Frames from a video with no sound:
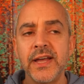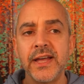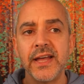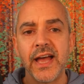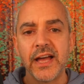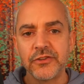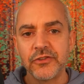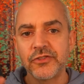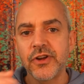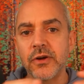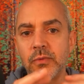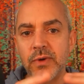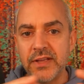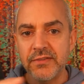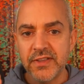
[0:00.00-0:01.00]
As you start
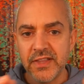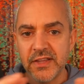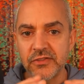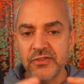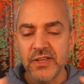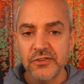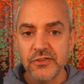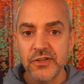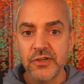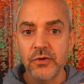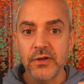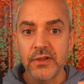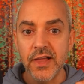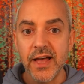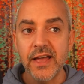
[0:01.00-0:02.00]
weaving these things into
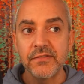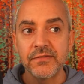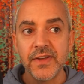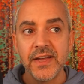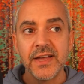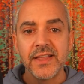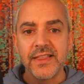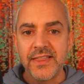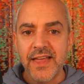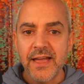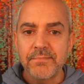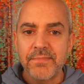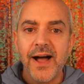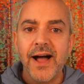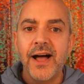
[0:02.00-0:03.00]
your life, they
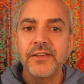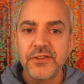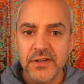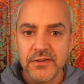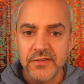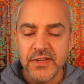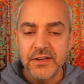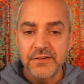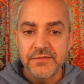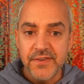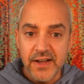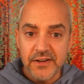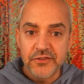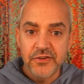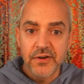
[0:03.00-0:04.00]
positively
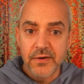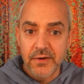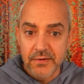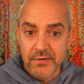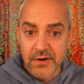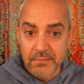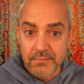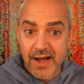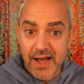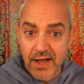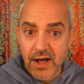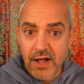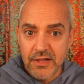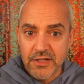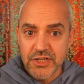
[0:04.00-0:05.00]
affect your
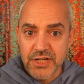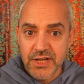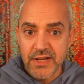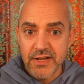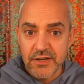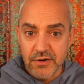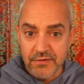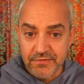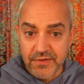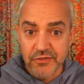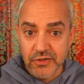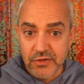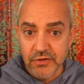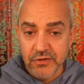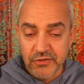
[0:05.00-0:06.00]
biology and your
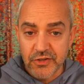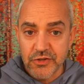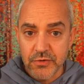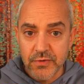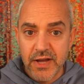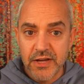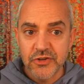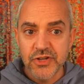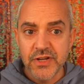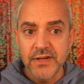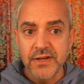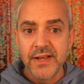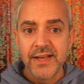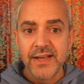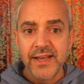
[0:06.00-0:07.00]
physical
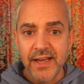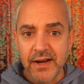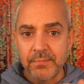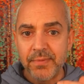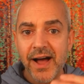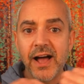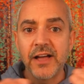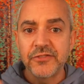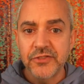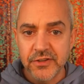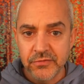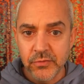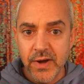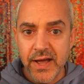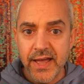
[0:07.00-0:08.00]
situation in a
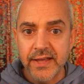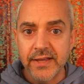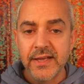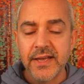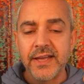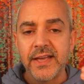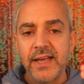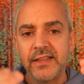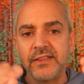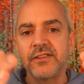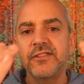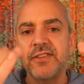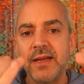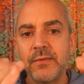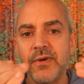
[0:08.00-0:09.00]
positive way, in the
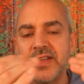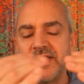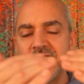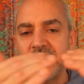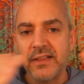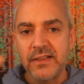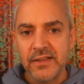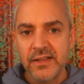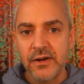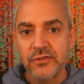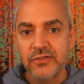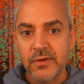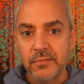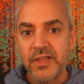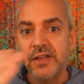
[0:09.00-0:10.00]
same way that, you know,
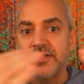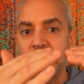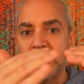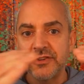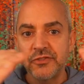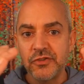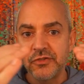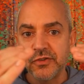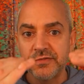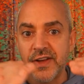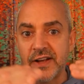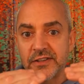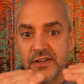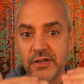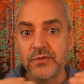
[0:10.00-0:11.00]
some of the other issues are
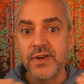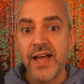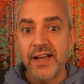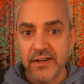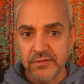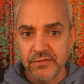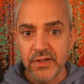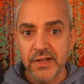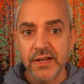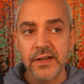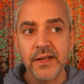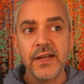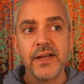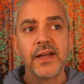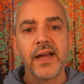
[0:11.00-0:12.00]
affecting you negatively.
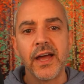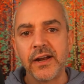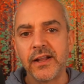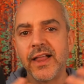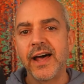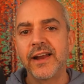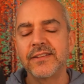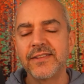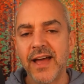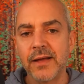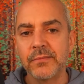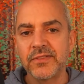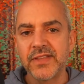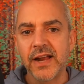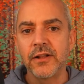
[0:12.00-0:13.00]
And a lot of
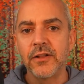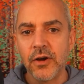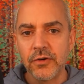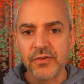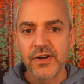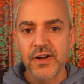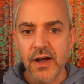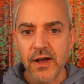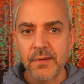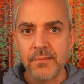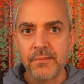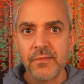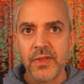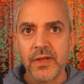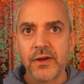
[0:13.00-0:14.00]
times that'll
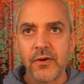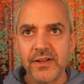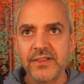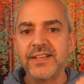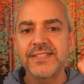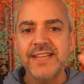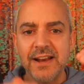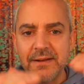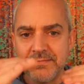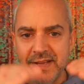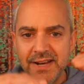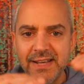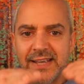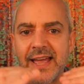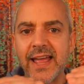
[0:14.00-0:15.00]
overcome, or at least kind of
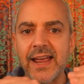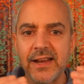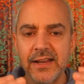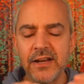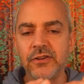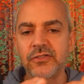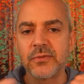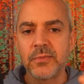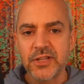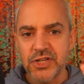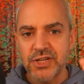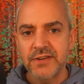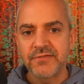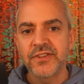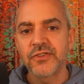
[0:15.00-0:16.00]
mitigate, you know, some of
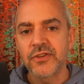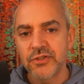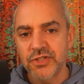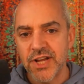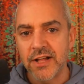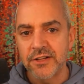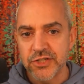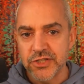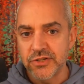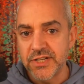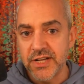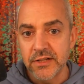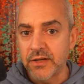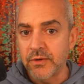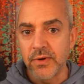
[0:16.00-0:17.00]
the physical challenges you're
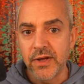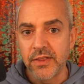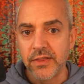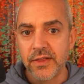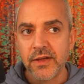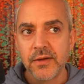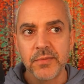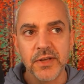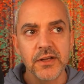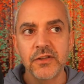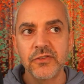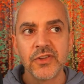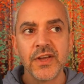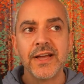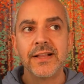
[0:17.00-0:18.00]
dealing with.
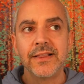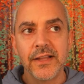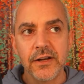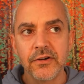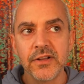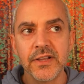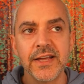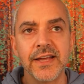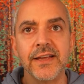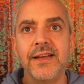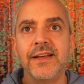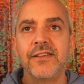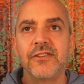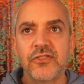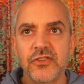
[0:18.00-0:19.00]
Because literally
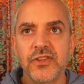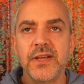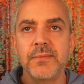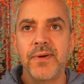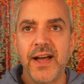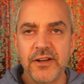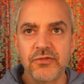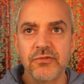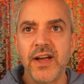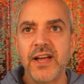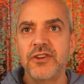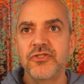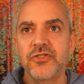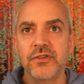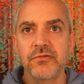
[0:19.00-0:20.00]
sleep,
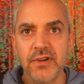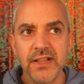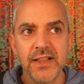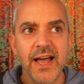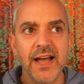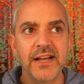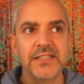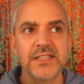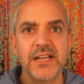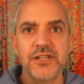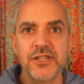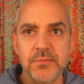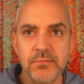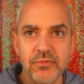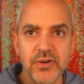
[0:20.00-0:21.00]
hydration,
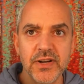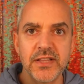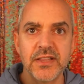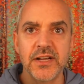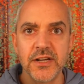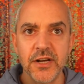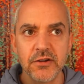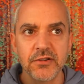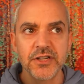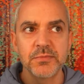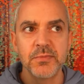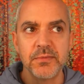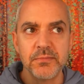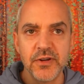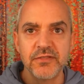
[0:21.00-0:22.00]
relaxation, breathing,
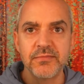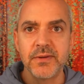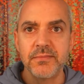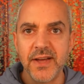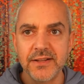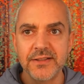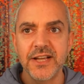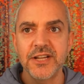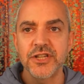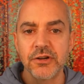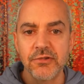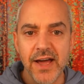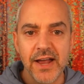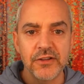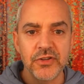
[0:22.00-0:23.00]
nourishment, movement, meditation,
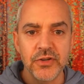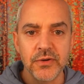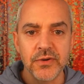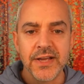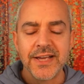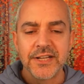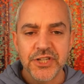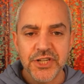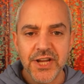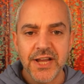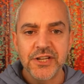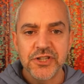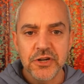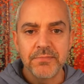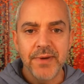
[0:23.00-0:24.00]
gratitude
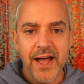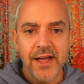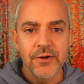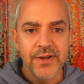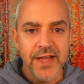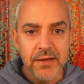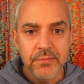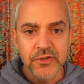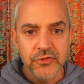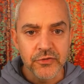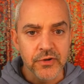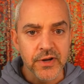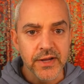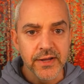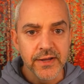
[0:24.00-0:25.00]
change your
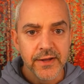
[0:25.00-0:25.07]
biochemistry.